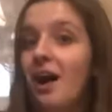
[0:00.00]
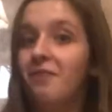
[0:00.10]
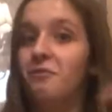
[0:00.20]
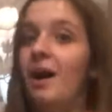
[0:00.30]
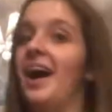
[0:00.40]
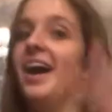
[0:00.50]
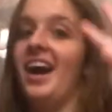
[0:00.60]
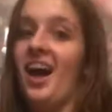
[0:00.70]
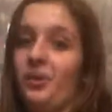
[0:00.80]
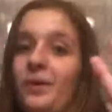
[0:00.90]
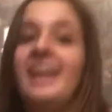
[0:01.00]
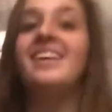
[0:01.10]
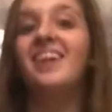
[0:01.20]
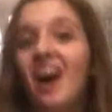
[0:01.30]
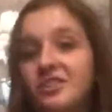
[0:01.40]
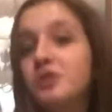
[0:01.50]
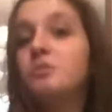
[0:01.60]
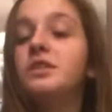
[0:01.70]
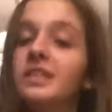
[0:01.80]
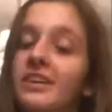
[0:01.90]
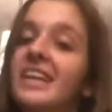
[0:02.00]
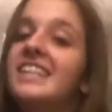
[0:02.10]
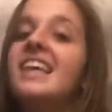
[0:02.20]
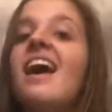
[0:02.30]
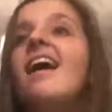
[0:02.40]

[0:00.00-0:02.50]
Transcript: of my Halloween costume series.